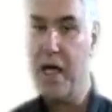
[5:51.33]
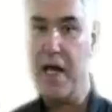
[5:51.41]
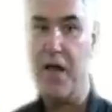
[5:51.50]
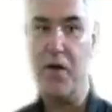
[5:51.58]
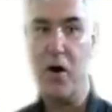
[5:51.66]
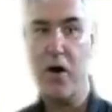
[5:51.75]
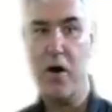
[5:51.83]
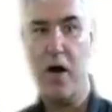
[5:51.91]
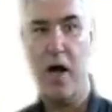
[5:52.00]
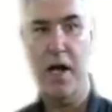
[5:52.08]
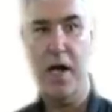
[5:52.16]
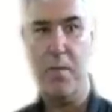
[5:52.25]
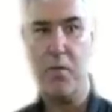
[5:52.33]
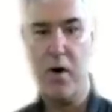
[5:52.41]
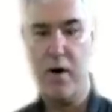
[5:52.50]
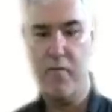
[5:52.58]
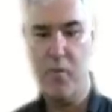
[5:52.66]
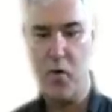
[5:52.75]
Now, there are a number
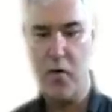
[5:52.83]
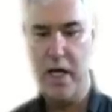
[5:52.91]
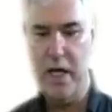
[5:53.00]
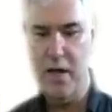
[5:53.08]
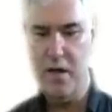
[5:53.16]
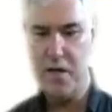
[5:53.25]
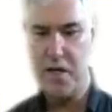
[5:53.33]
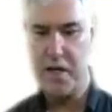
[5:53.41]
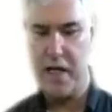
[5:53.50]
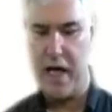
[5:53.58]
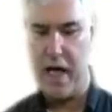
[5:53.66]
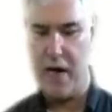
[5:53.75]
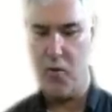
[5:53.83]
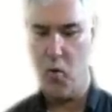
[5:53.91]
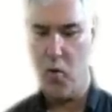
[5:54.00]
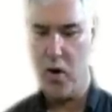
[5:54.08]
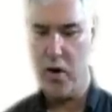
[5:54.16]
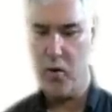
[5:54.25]
of Marines that
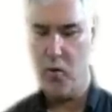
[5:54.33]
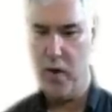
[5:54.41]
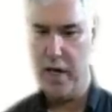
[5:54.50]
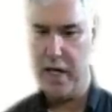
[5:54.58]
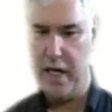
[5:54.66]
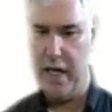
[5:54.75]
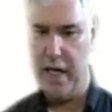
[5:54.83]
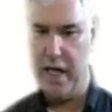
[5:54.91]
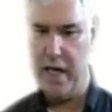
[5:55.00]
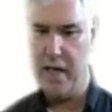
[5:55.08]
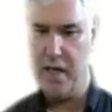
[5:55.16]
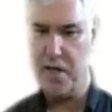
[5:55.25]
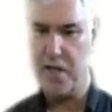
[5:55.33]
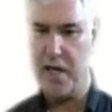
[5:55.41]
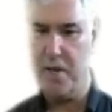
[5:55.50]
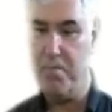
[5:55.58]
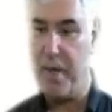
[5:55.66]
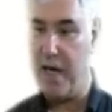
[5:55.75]
work within, let's
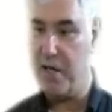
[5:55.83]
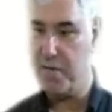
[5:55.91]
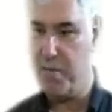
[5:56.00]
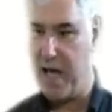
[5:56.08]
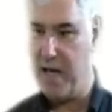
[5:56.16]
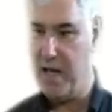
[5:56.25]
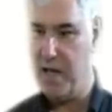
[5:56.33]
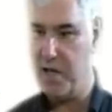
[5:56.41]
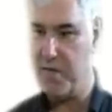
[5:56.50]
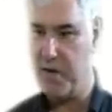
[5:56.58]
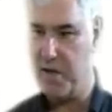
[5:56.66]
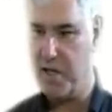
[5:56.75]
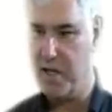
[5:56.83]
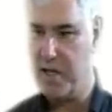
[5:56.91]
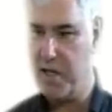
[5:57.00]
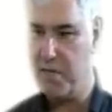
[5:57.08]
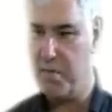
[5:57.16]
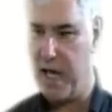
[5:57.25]
say, base maintenance,
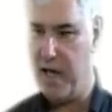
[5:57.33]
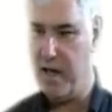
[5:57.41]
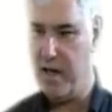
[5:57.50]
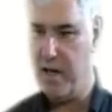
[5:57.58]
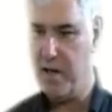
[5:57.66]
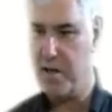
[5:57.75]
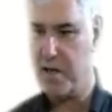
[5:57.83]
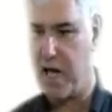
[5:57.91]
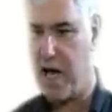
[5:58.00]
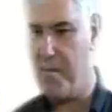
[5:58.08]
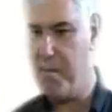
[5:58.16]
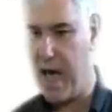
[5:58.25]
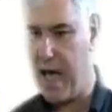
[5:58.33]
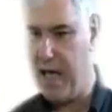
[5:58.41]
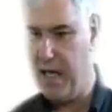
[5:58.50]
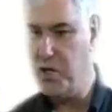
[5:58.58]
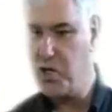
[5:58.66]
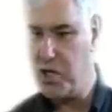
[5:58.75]
facilities maintenance, combat
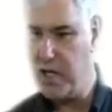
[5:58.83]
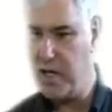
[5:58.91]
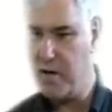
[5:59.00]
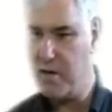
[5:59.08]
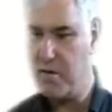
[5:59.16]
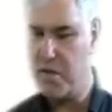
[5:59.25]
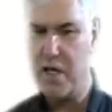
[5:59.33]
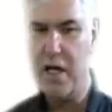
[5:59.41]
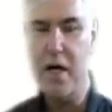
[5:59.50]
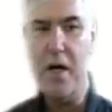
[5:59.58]
engineers.